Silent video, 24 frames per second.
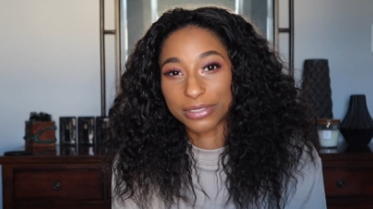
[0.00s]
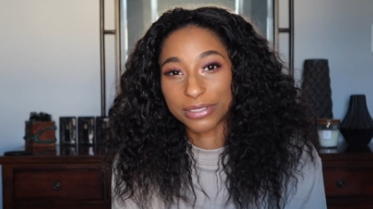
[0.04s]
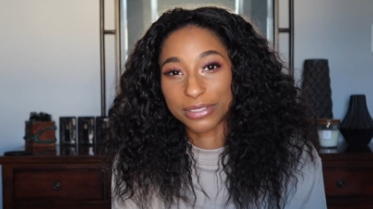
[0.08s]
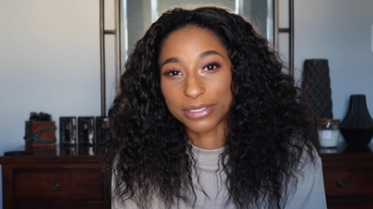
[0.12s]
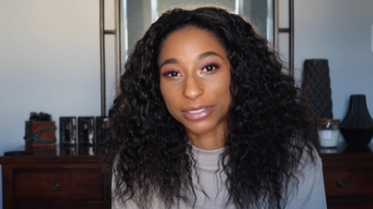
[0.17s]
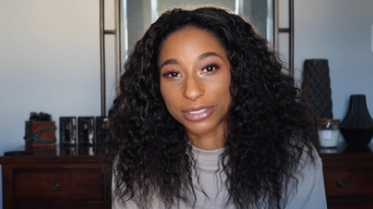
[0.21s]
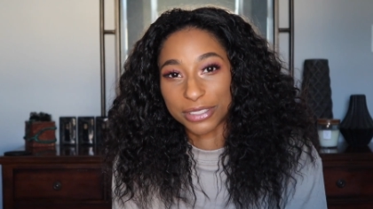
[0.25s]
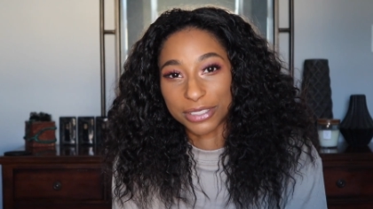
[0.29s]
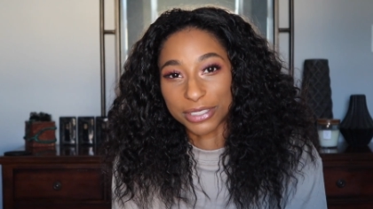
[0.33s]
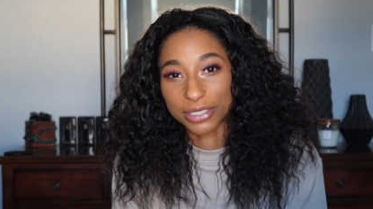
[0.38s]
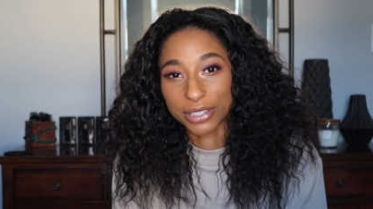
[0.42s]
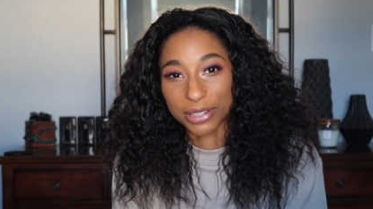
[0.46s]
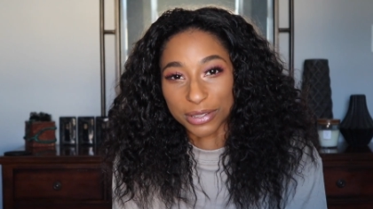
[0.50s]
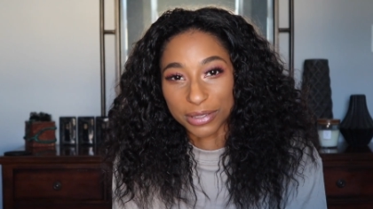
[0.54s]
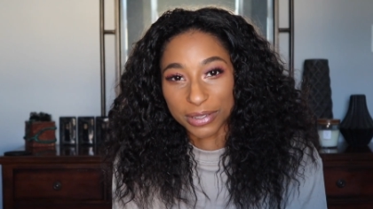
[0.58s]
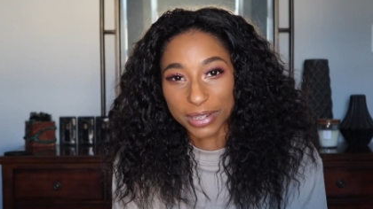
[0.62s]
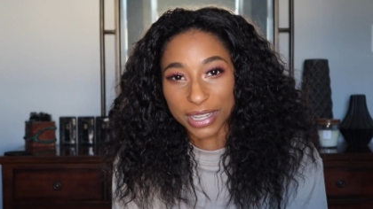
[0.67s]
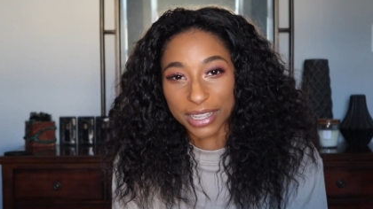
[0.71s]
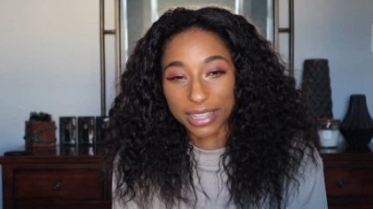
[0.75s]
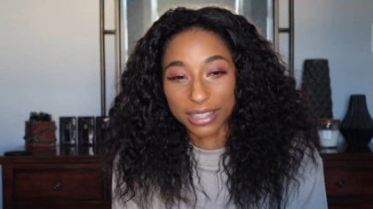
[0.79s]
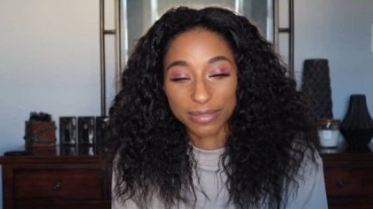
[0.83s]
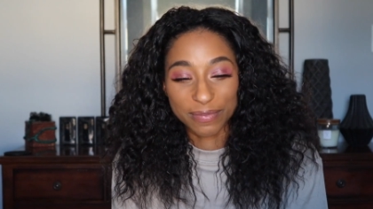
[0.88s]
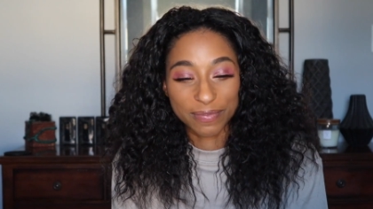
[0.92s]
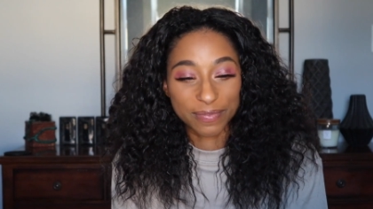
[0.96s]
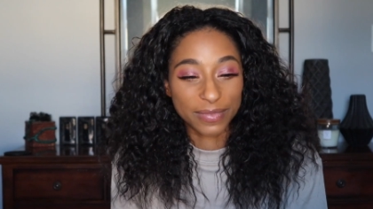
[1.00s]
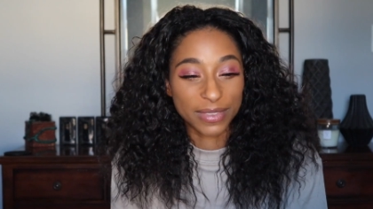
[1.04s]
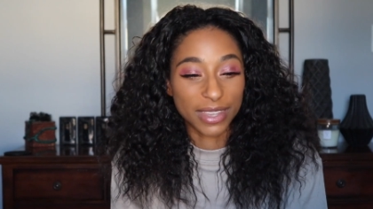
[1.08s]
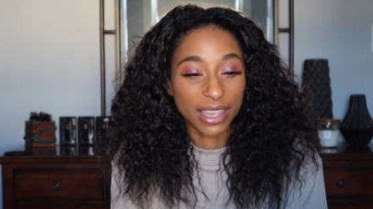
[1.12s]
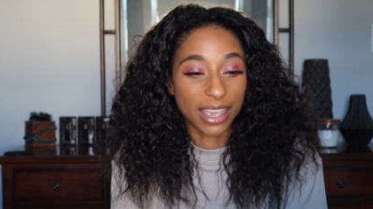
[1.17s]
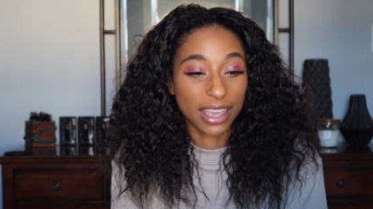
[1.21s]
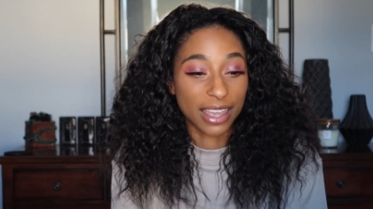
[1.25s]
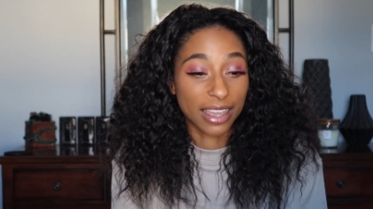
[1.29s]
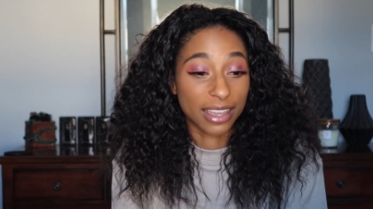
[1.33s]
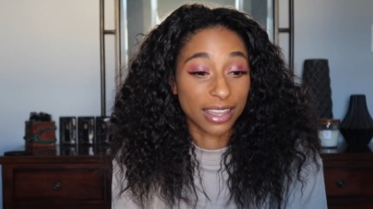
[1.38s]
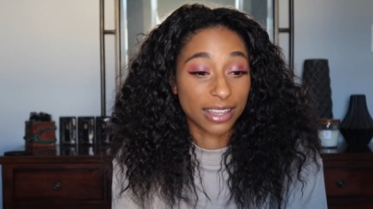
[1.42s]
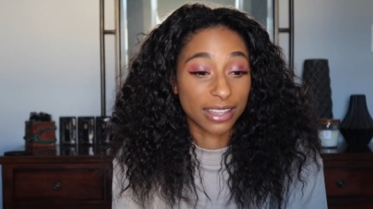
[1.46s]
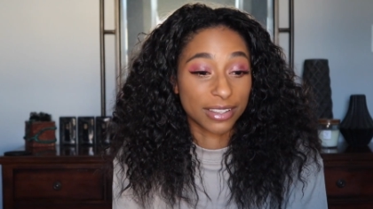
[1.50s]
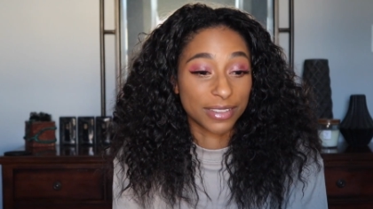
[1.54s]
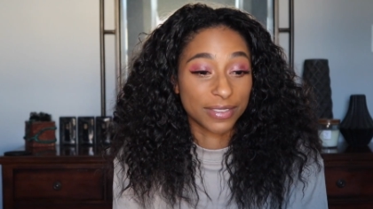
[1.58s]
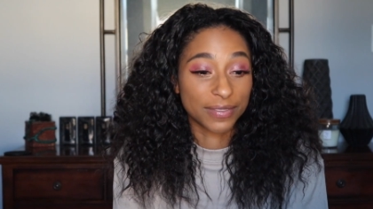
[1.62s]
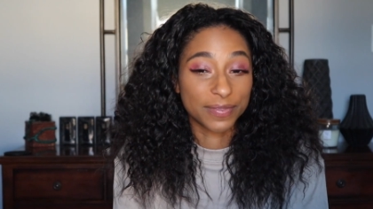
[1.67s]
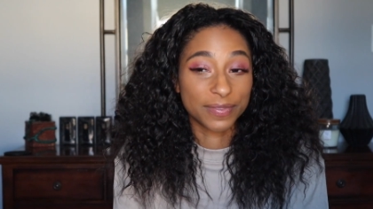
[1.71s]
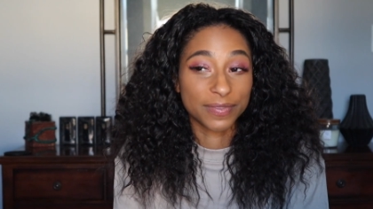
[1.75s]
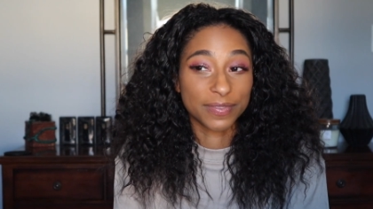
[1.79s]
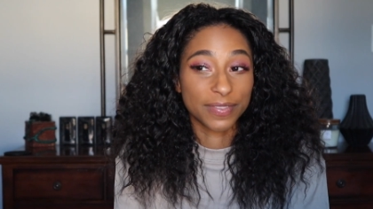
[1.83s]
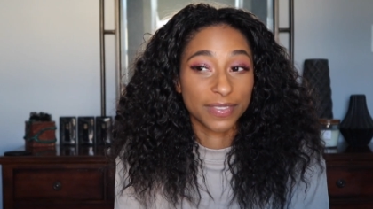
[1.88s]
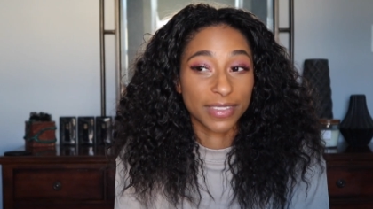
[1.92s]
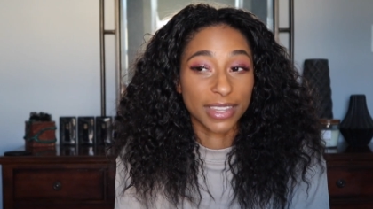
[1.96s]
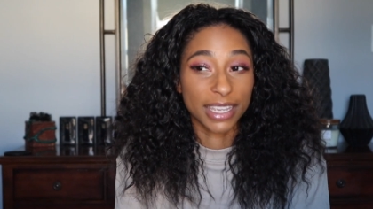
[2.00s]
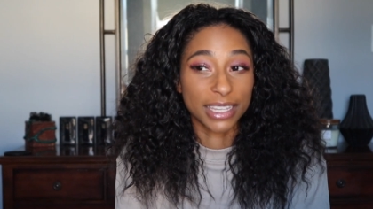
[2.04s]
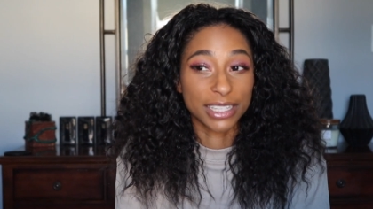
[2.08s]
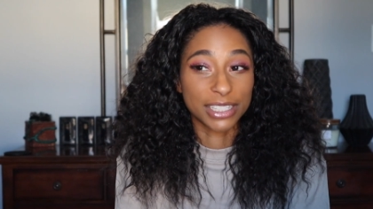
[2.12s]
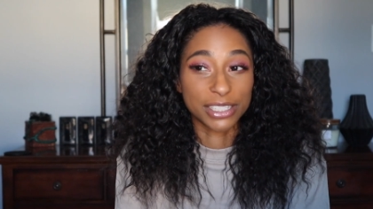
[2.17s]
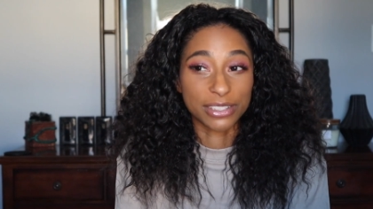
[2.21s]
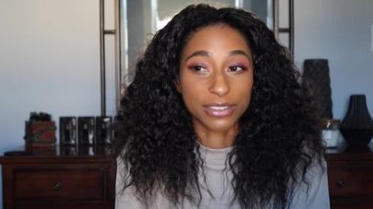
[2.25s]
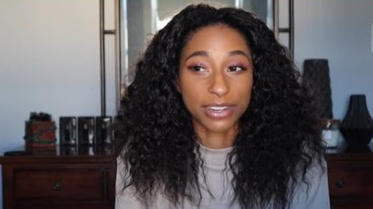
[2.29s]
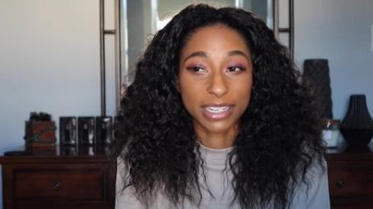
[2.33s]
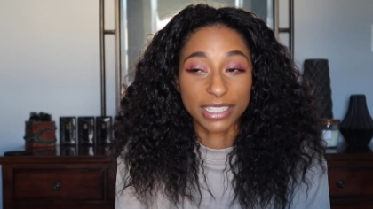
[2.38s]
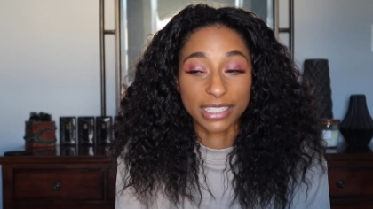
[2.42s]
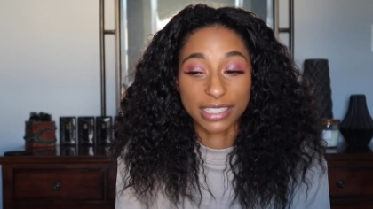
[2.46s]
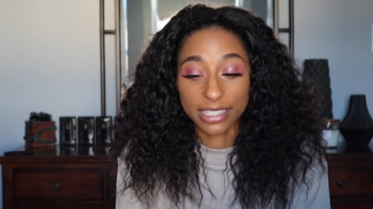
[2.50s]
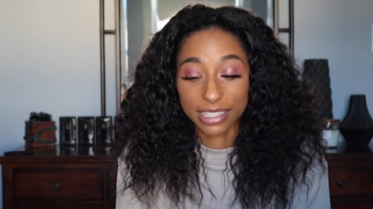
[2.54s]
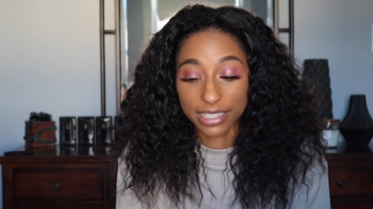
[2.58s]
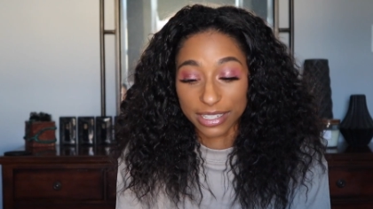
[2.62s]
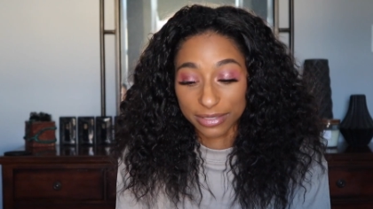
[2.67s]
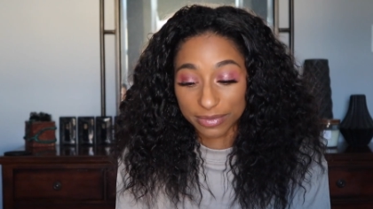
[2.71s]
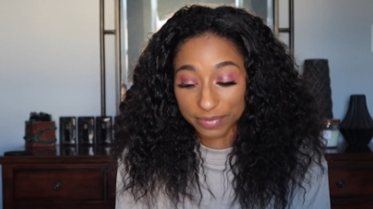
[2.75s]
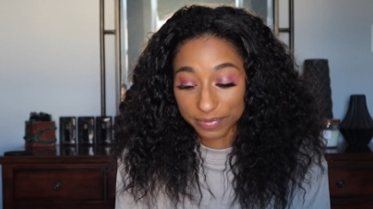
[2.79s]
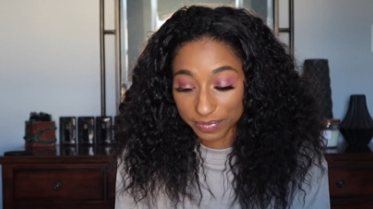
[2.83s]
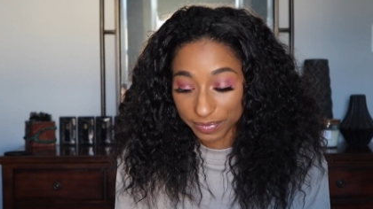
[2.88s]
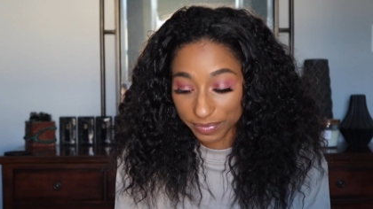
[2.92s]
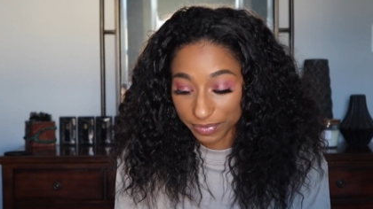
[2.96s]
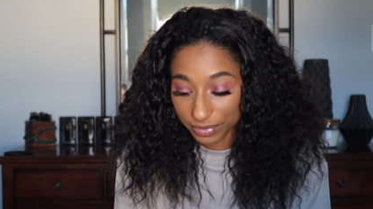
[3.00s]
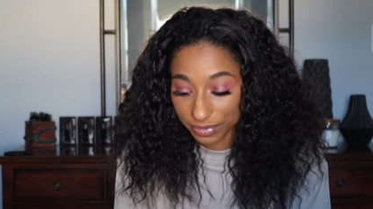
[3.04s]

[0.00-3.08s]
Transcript: showed up uh, interesting